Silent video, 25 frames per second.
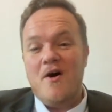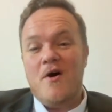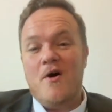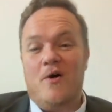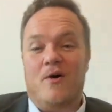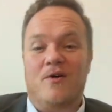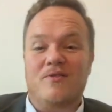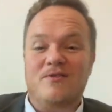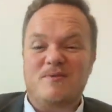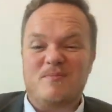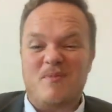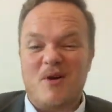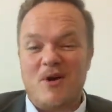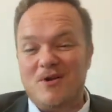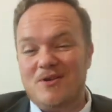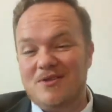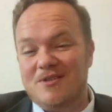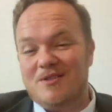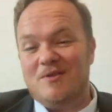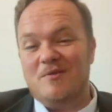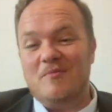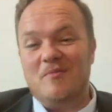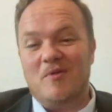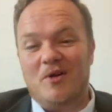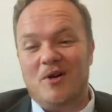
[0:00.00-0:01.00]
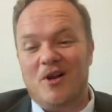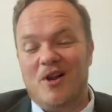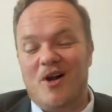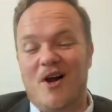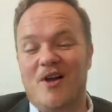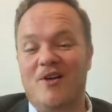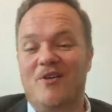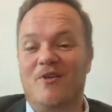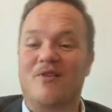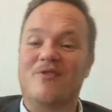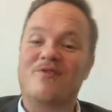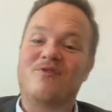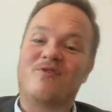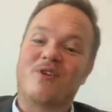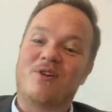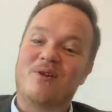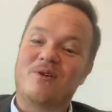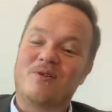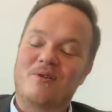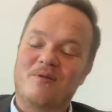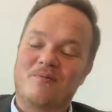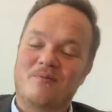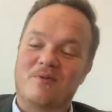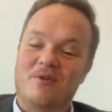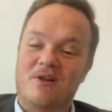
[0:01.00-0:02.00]
or I've spoken to them online, or I follow
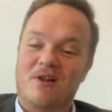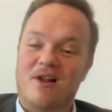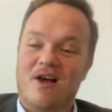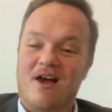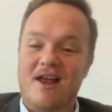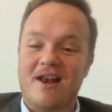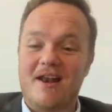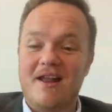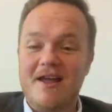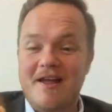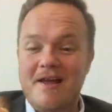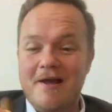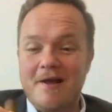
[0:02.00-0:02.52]
them online.